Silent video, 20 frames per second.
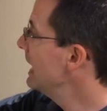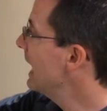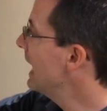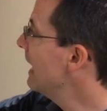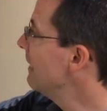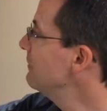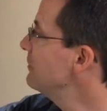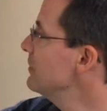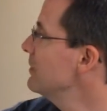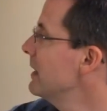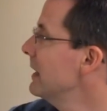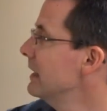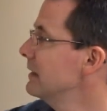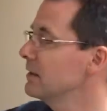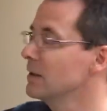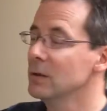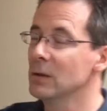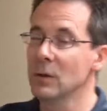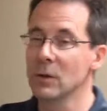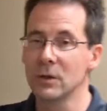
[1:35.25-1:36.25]
After that,
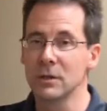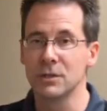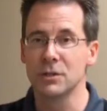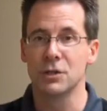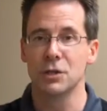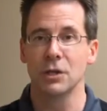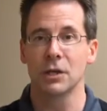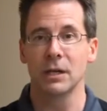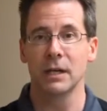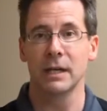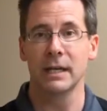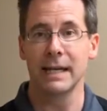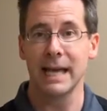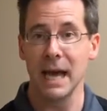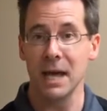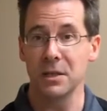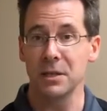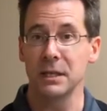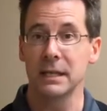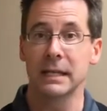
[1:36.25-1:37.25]
the Lord took
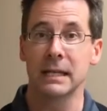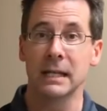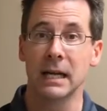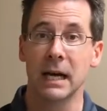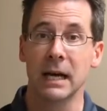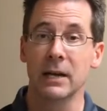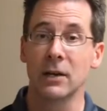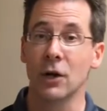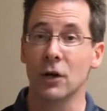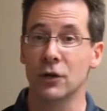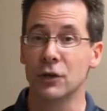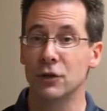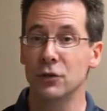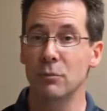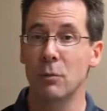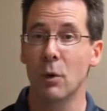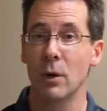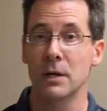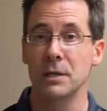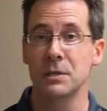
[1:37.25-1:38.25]
Kathleen and I and our two
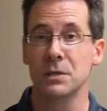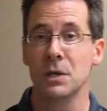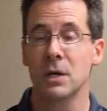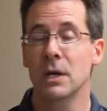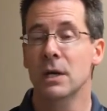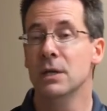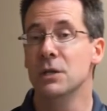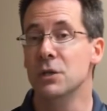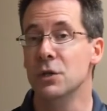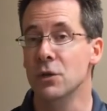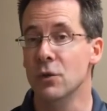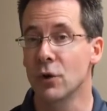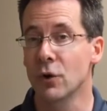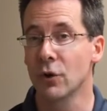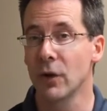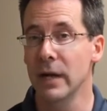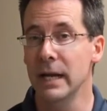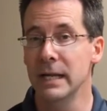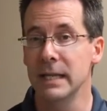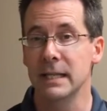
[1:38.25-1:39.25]
boys to
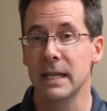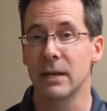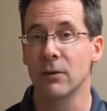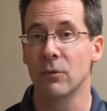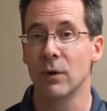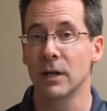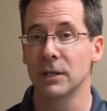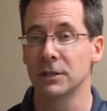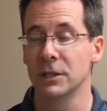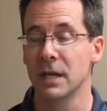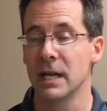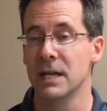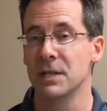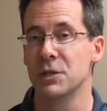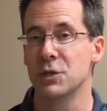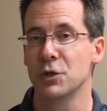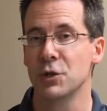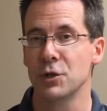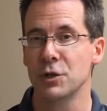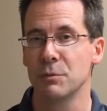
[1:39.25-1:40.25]
Ukraine and then Russia
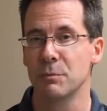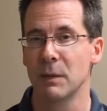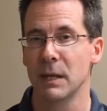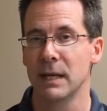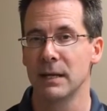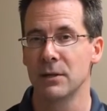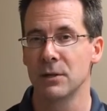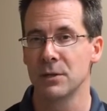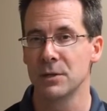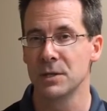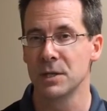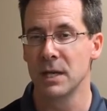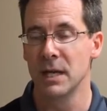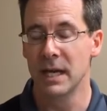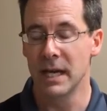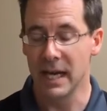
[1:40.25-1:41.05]
as church planters,